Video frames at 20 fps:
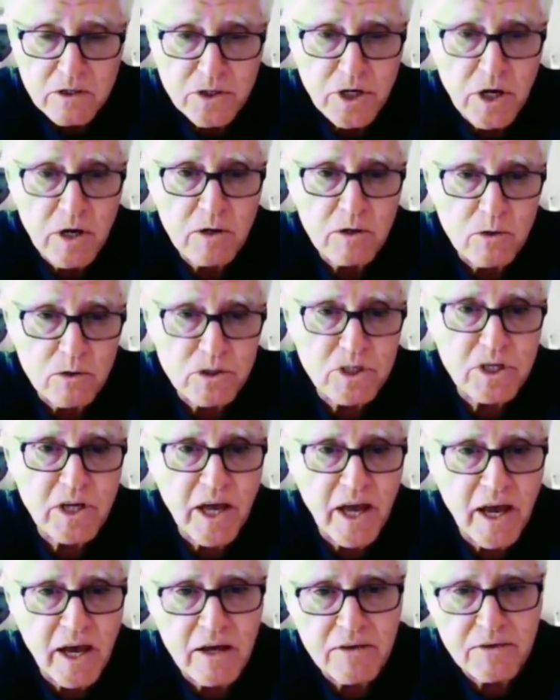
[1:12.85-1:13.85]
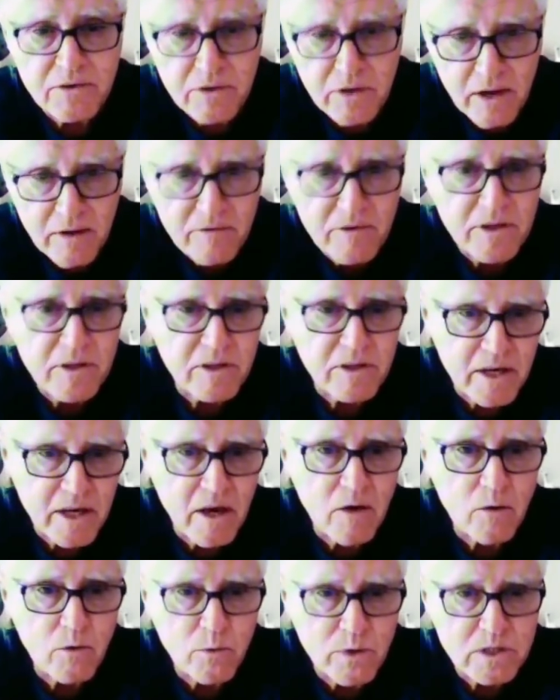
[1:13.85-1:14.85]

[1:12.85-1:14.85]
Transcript: Jungle Scout and everything else.